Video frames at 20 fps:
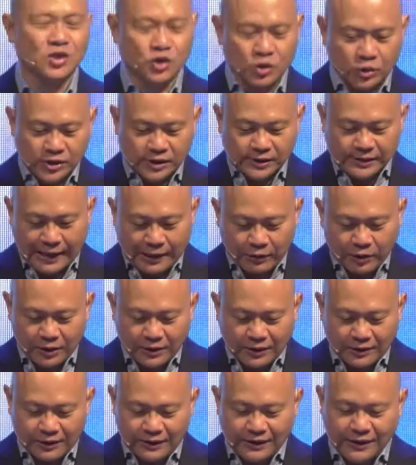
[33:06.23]
shows us how
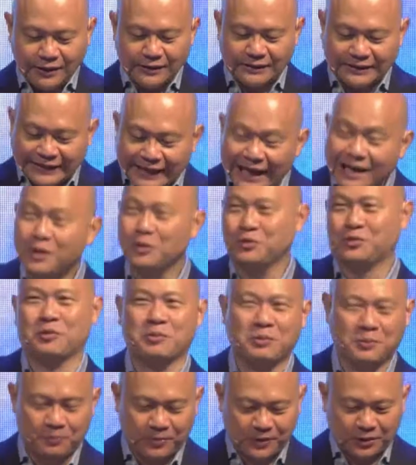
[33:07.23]
he dealt with
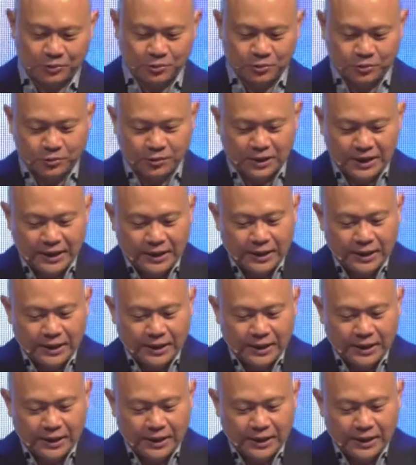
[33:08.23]
people who